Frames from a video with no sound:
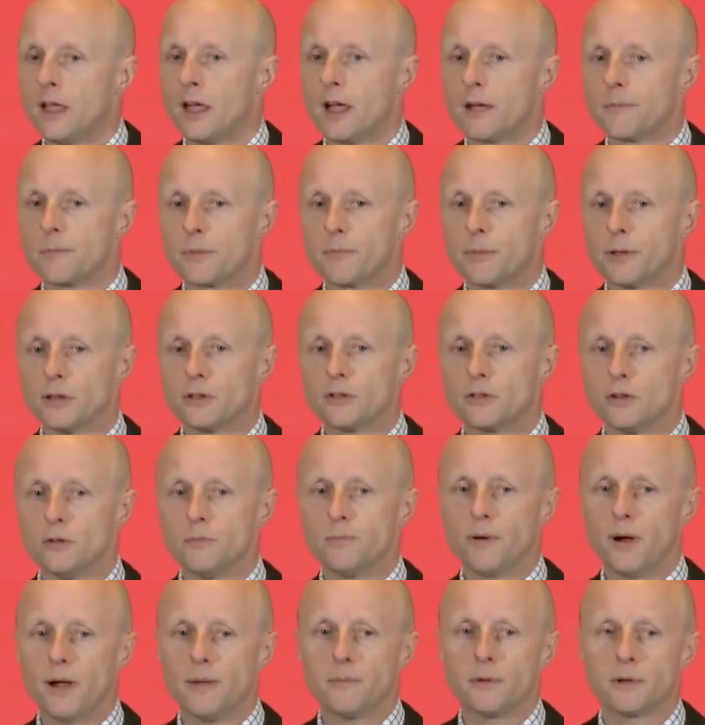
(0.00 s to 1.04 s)
Um, but the two
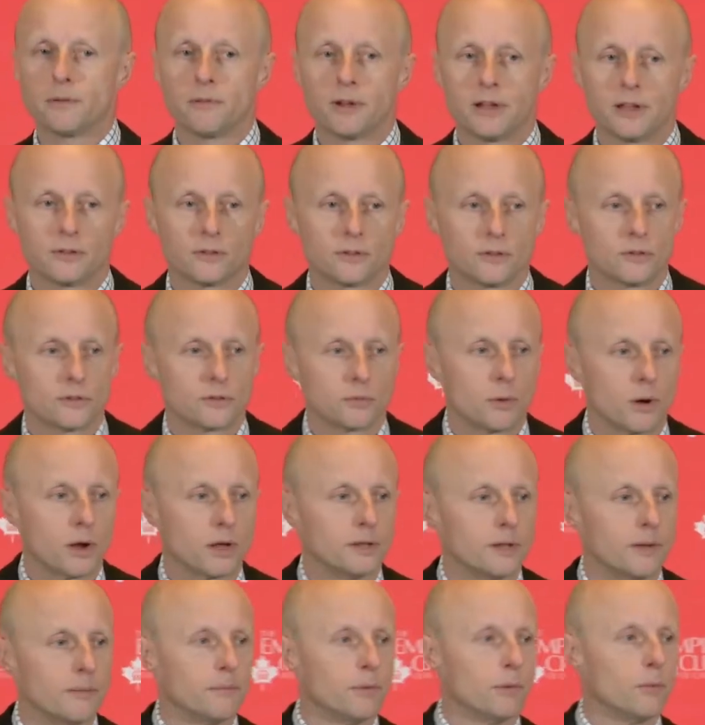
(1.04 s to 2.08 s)
primary reasons were
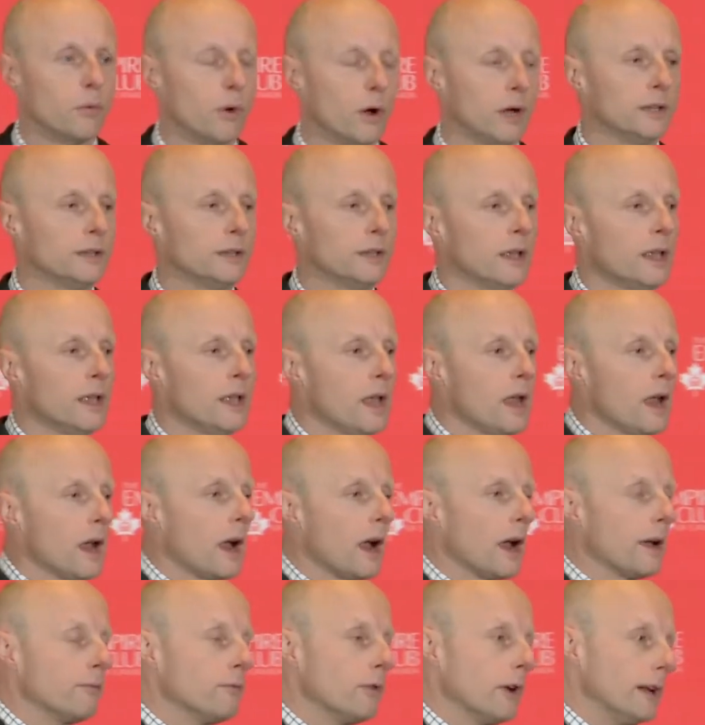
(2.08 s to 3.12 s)
number one,
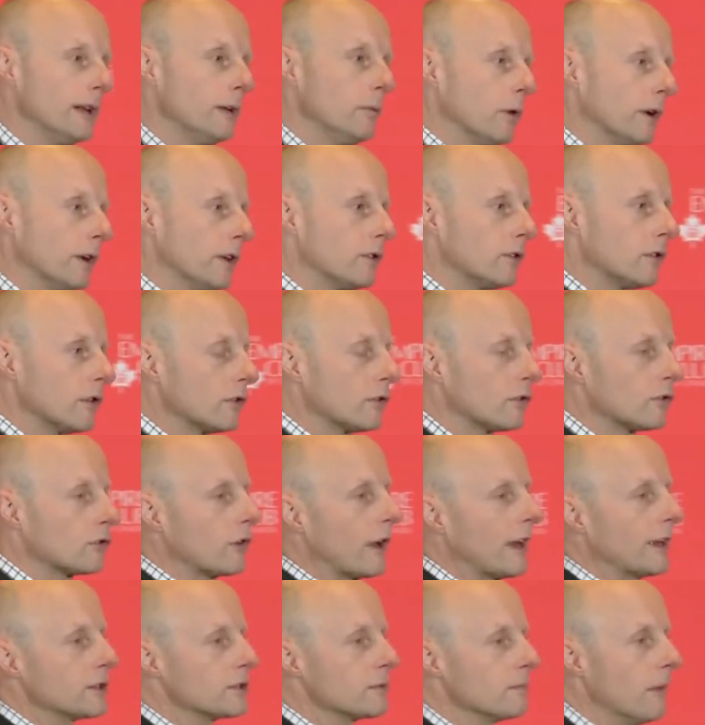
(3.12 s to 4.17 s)
I really wanted to
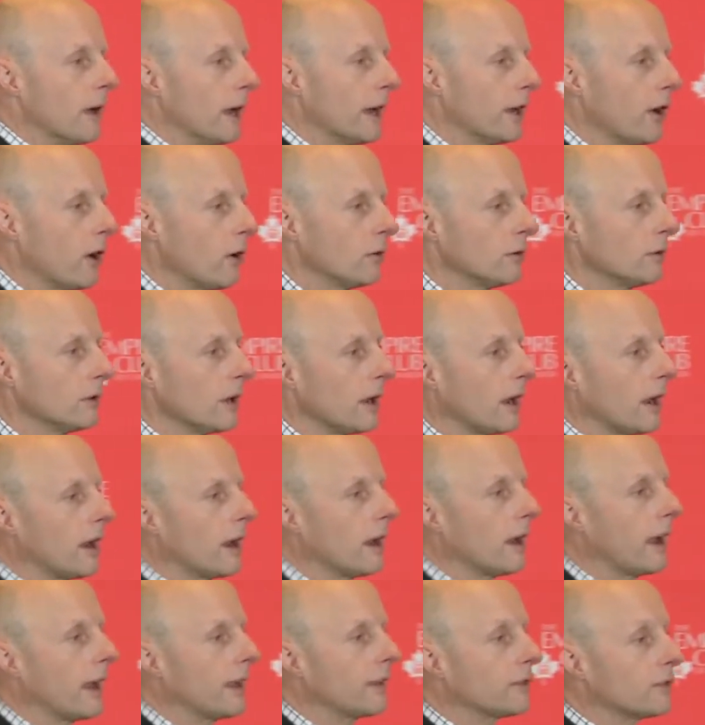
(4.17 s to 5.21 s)
stretch my own
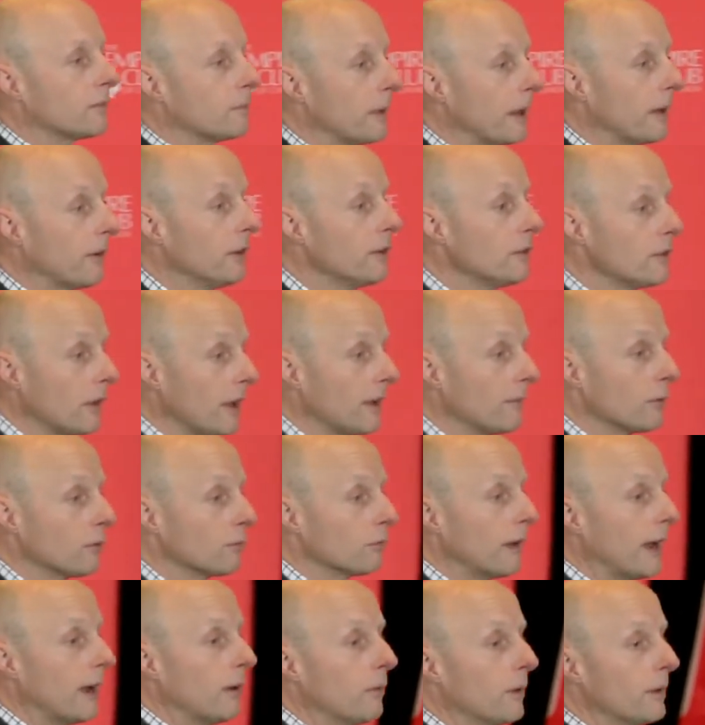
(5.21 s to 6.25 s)
experience. I'm a
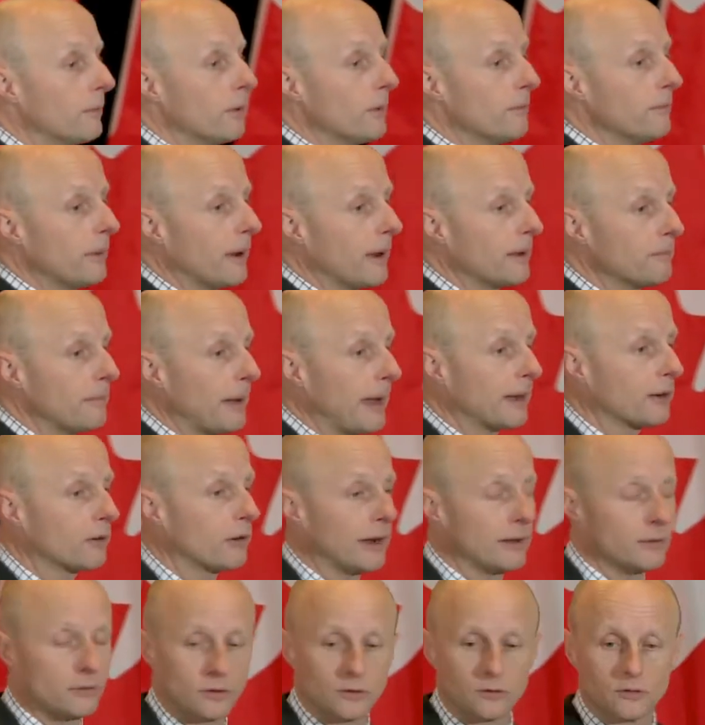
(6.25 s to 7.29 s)
railwayman by
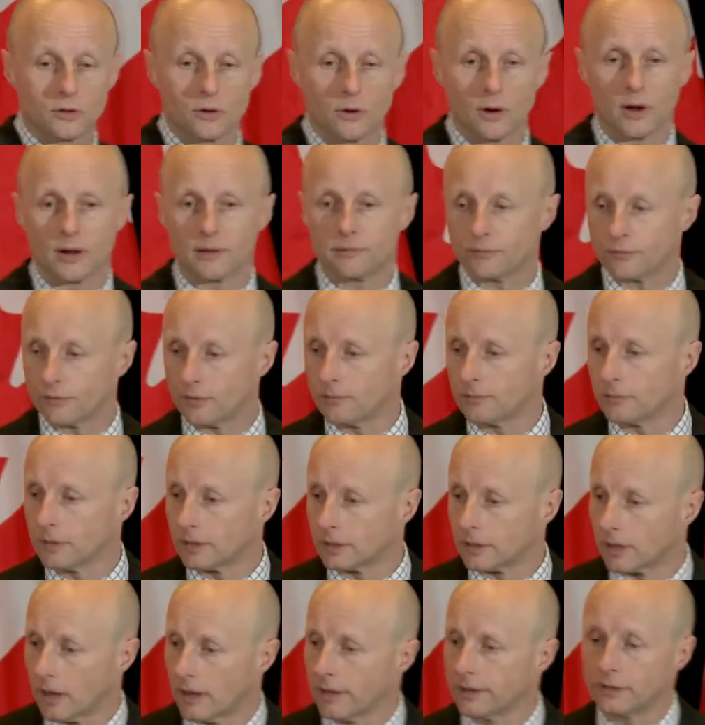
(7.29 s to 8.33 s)
background, as you heard from
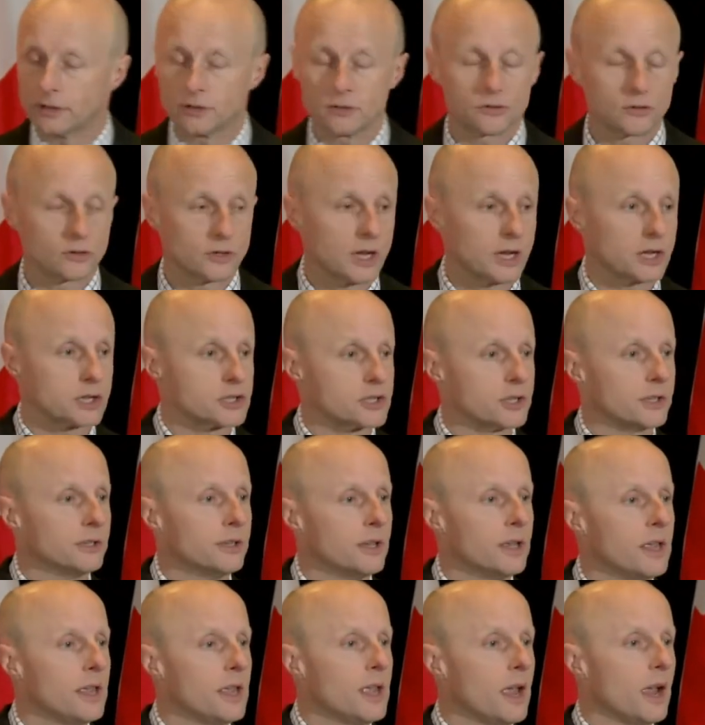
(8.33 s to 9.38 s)
the kind
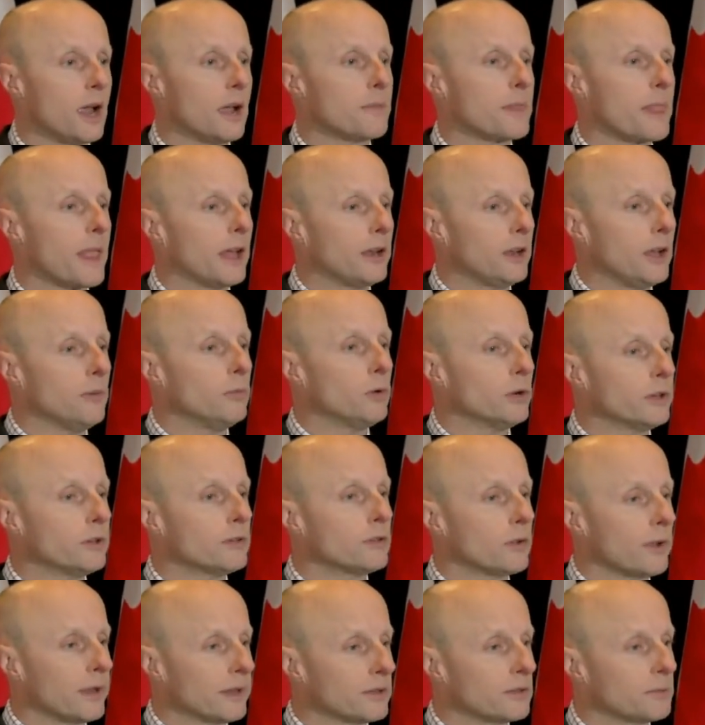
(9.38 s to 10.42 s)
introduction, and, and I wanted
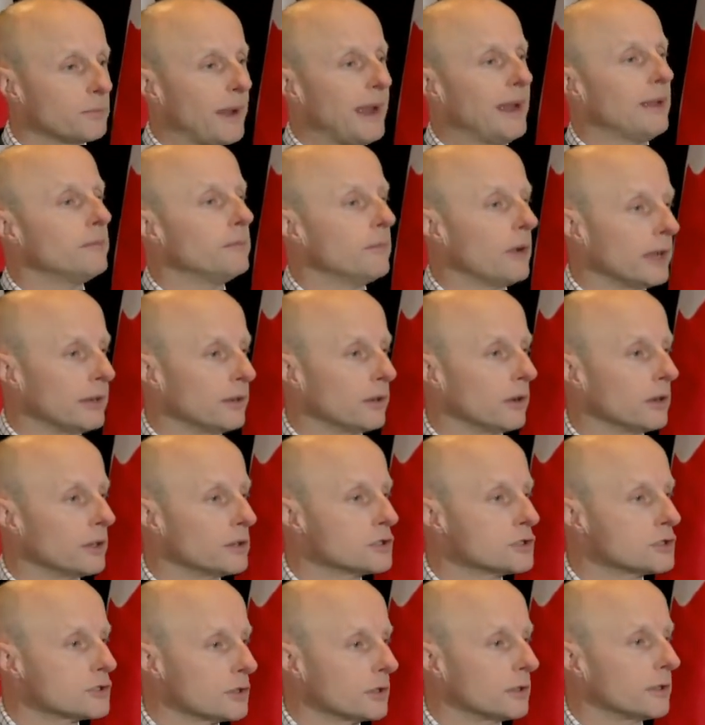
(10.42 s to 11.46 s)
to expand my
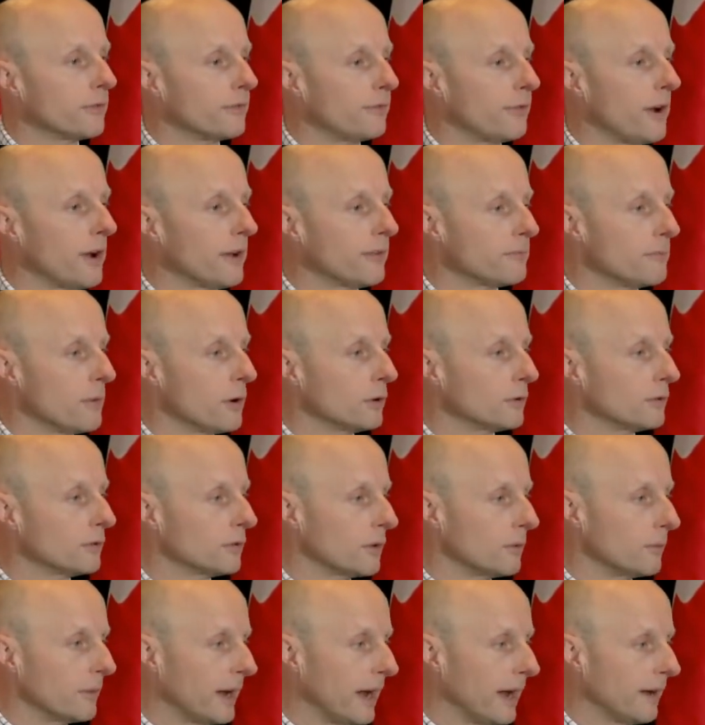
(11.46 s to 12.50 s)
knowledge to the five modes
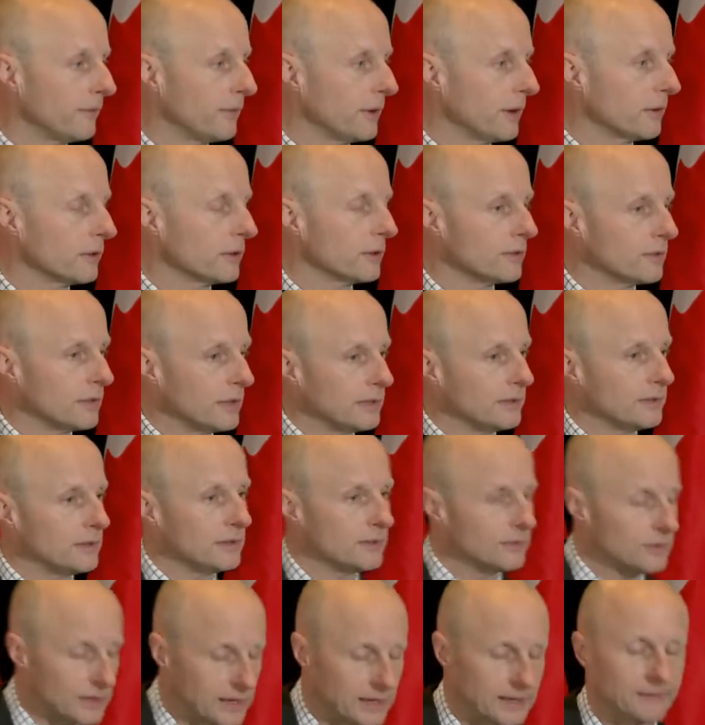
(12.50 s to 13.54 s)
that we have here at the
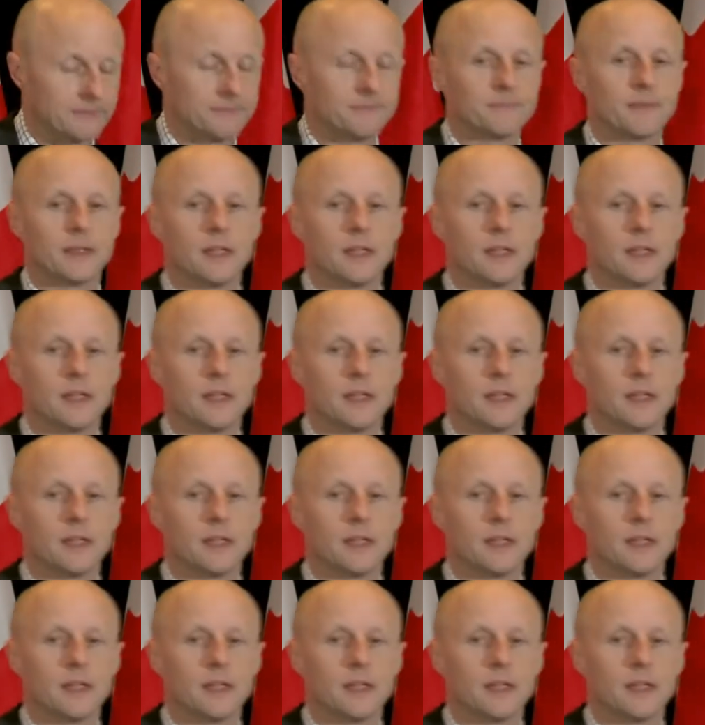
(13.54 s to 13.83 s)
TTC.